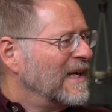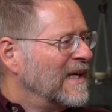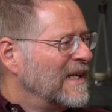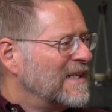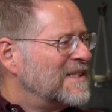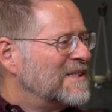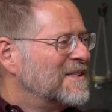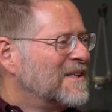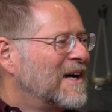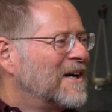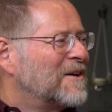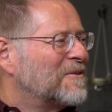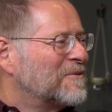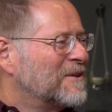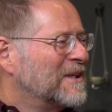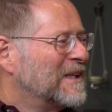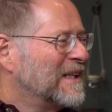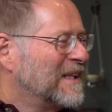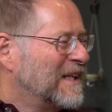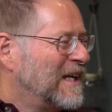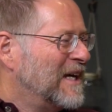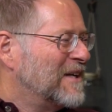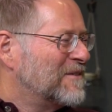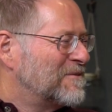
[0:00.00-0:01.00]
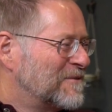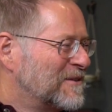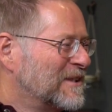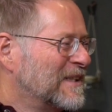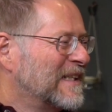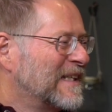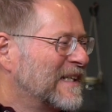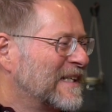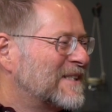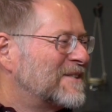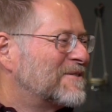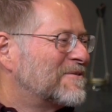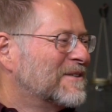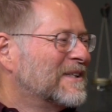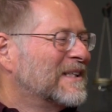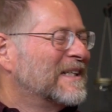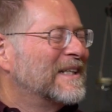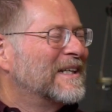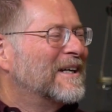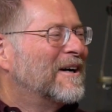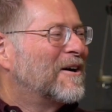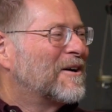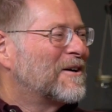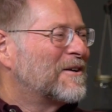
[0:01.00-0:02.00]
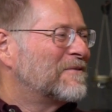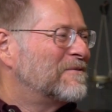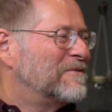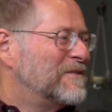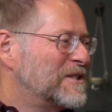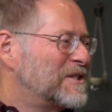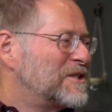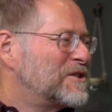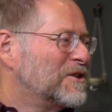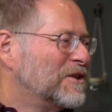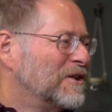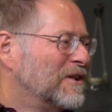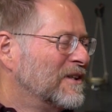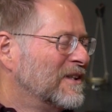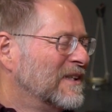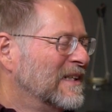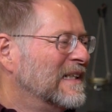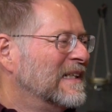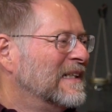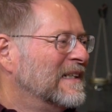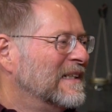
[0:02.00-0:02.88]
It's I'm, not real life, yeah, really. It's really yeah artificial.